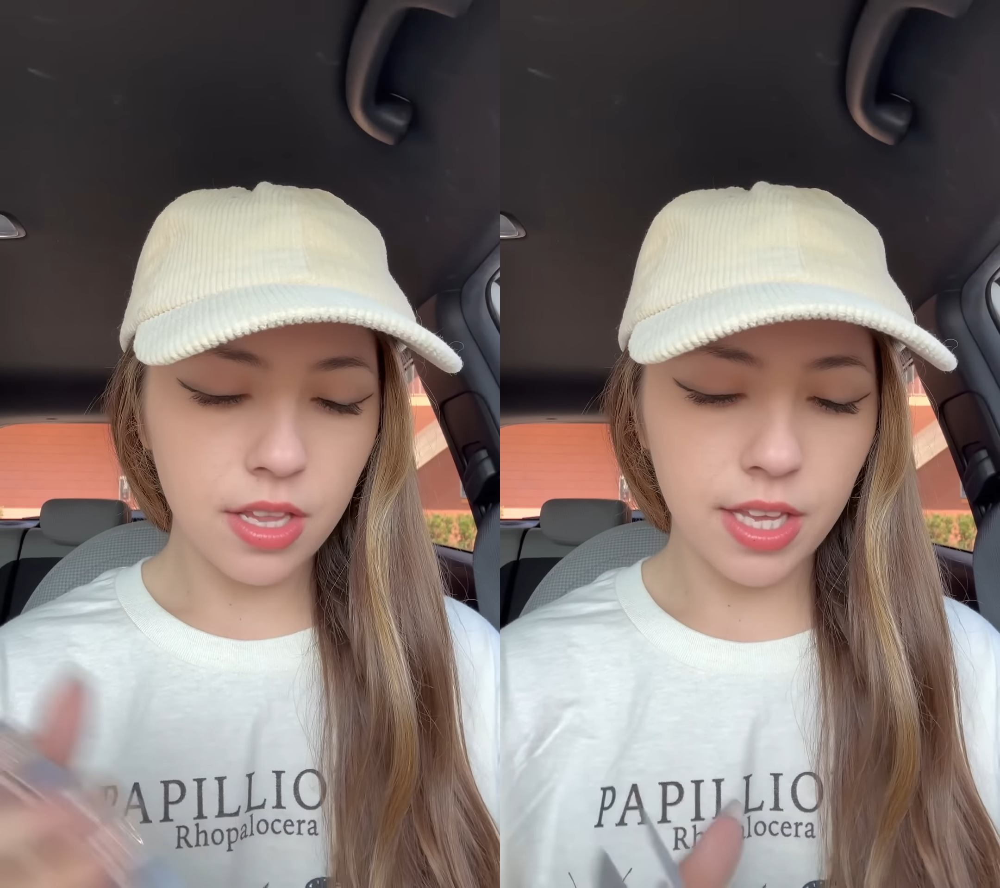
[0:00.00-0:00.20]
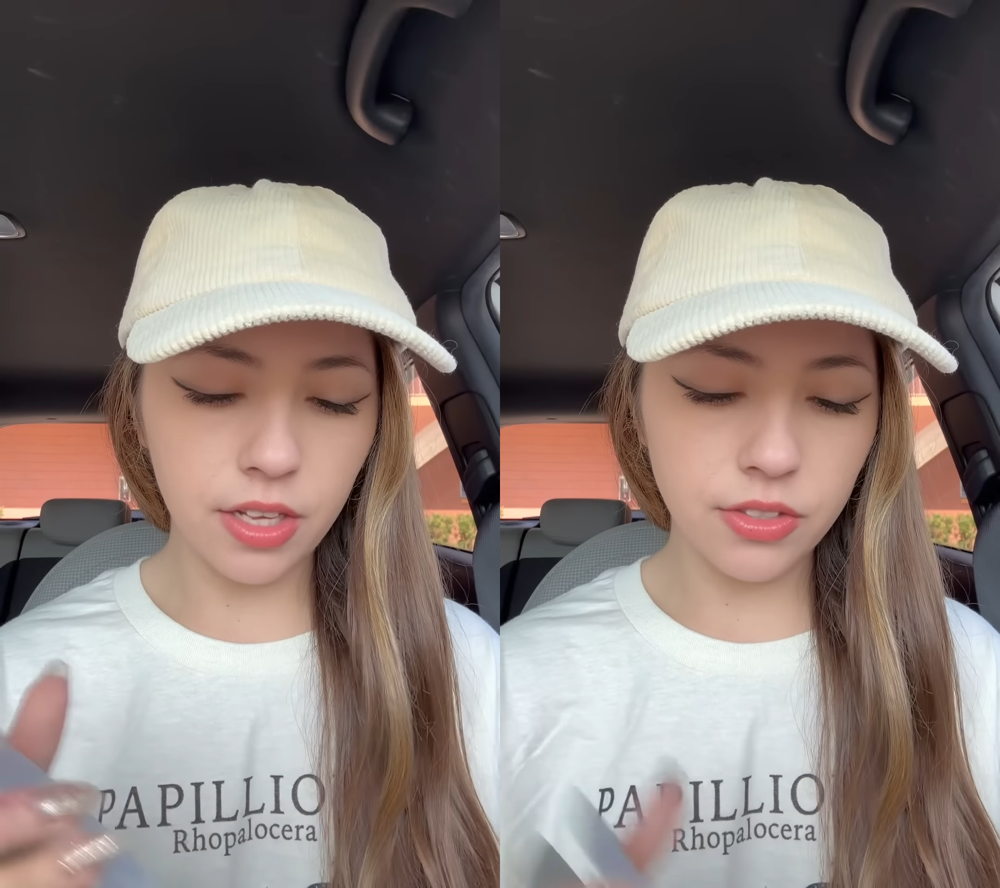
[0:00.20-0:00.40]

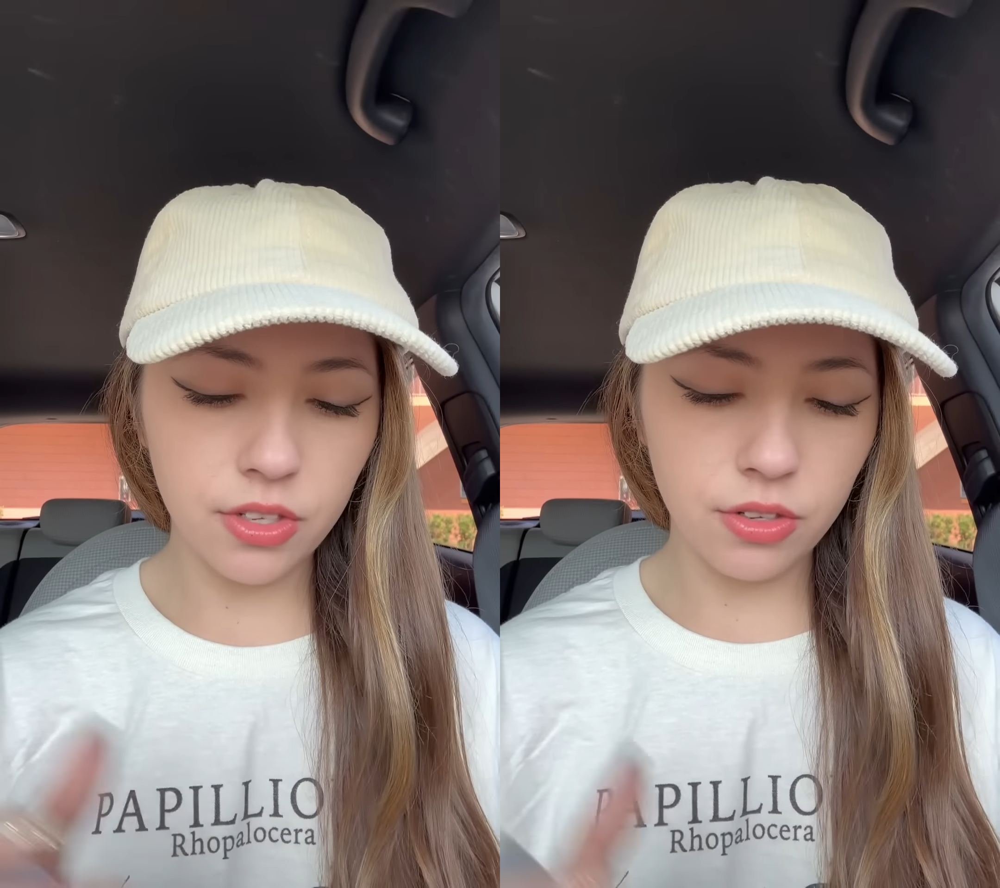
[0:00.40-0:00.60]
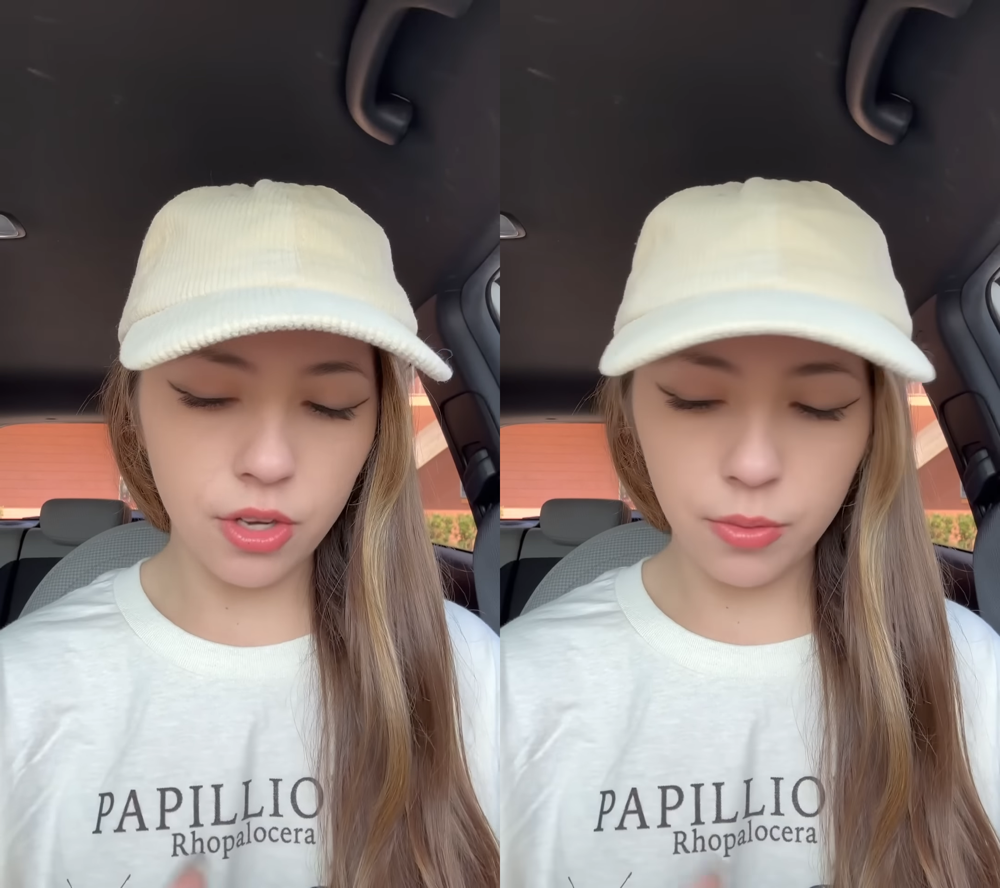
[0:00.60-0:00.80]
they also
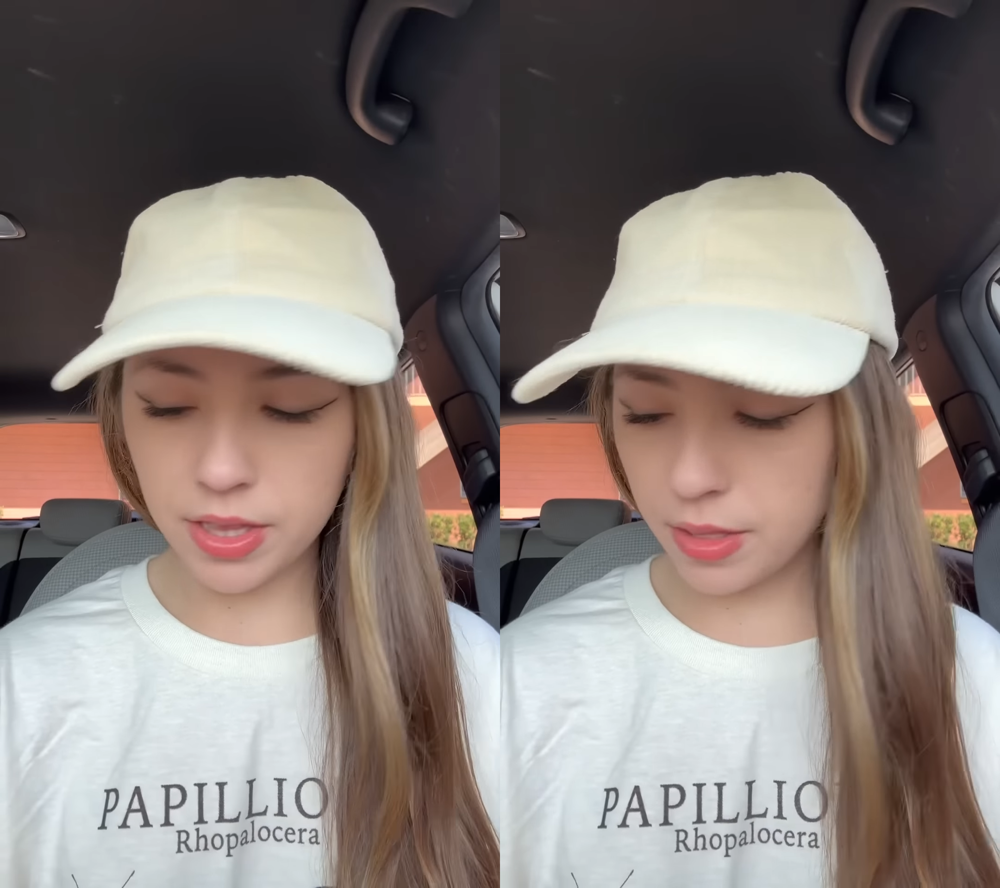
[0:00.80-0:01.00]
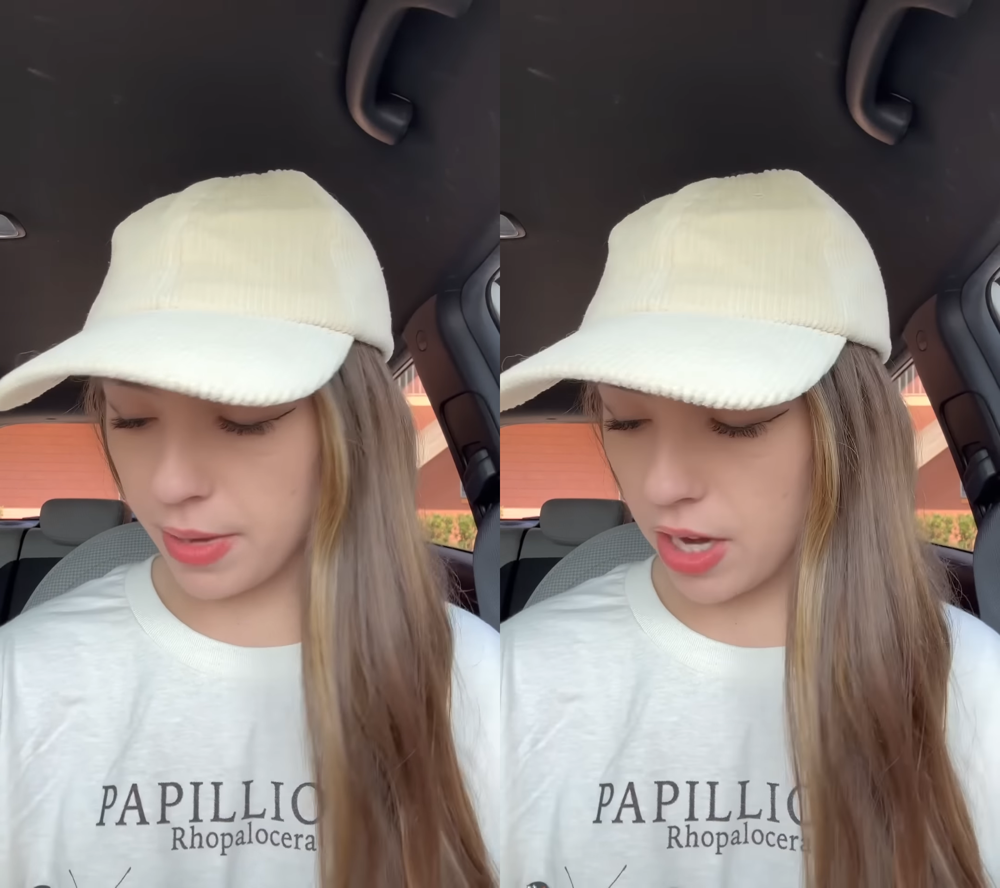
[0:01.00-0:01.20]
don't know
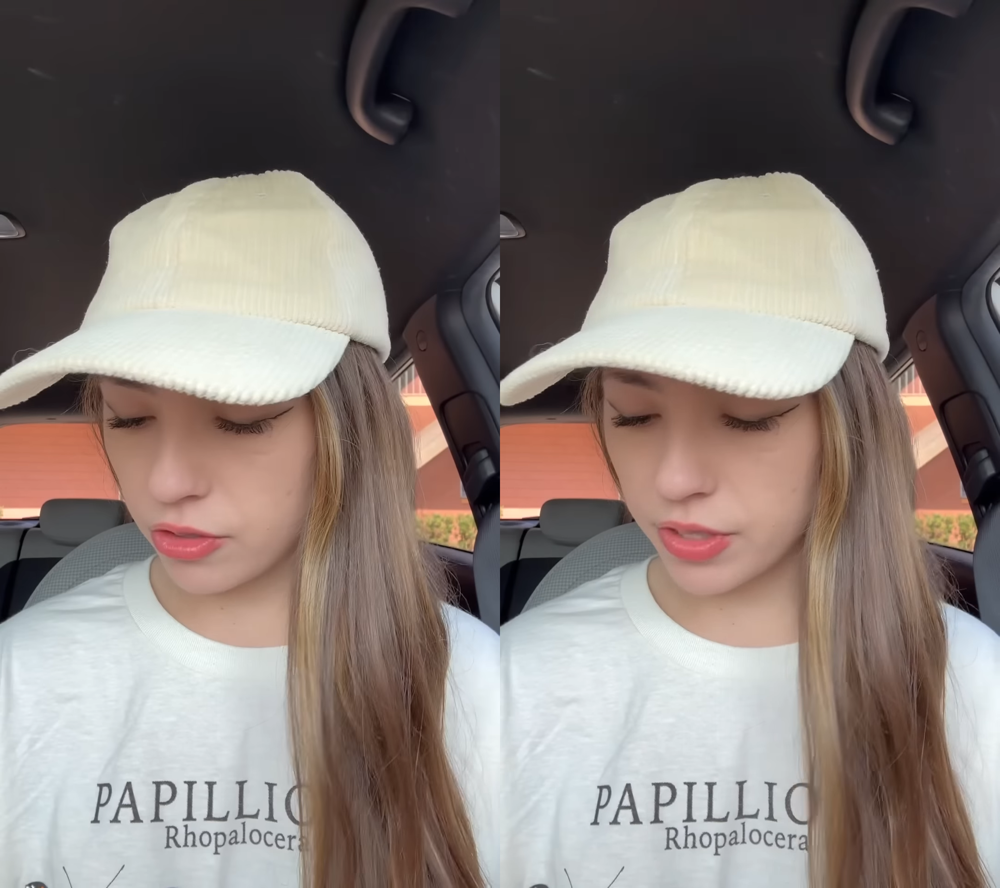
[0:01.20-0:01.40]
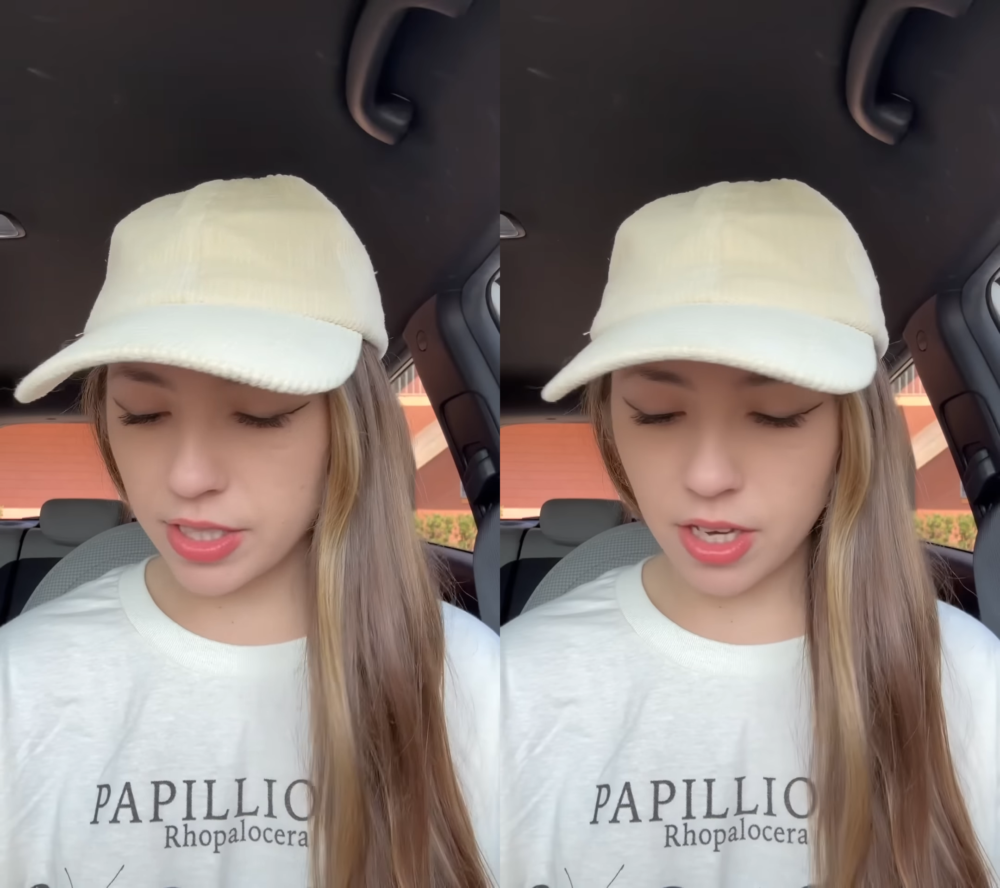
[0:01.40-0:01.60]
what the boundaries